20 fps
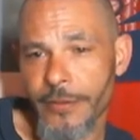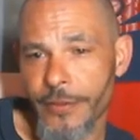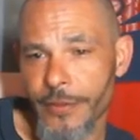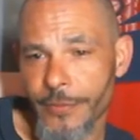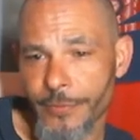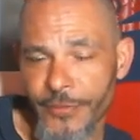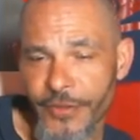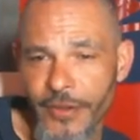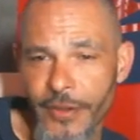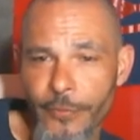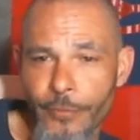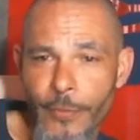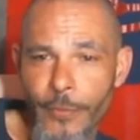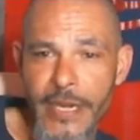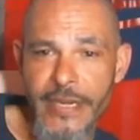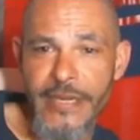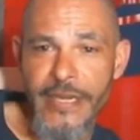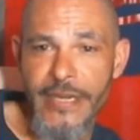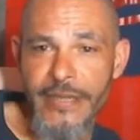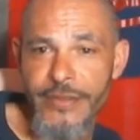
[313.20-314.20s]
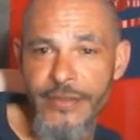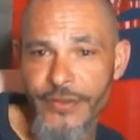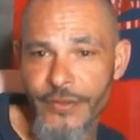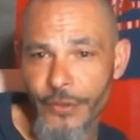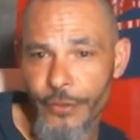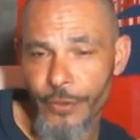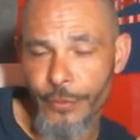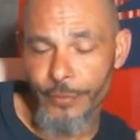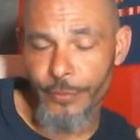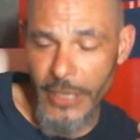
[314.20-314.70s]
I'm sitting right next to
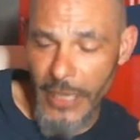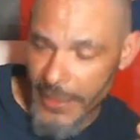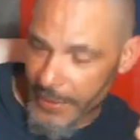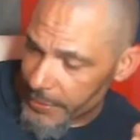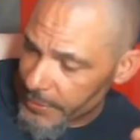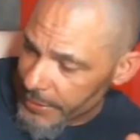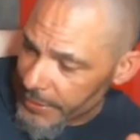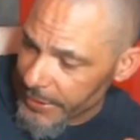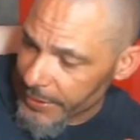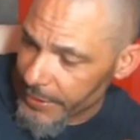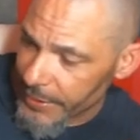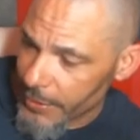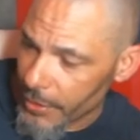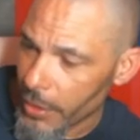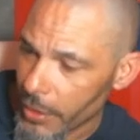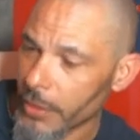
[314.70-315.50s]
him, kind of leaning on